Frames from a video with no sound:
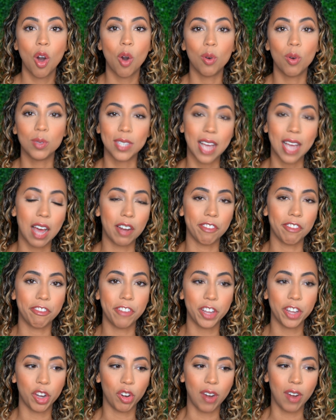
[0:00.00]
hone down and
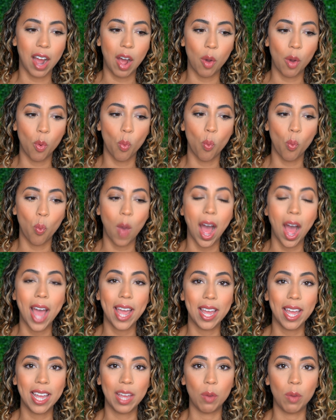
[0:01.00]
figure out
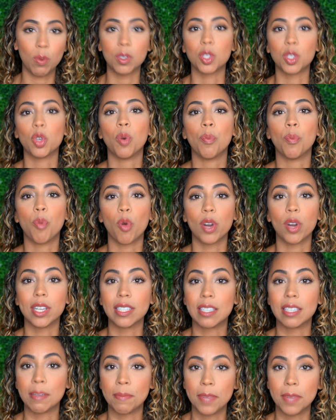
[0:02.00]
why it was so
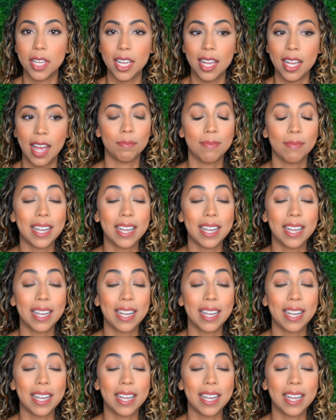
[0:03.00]
important to me.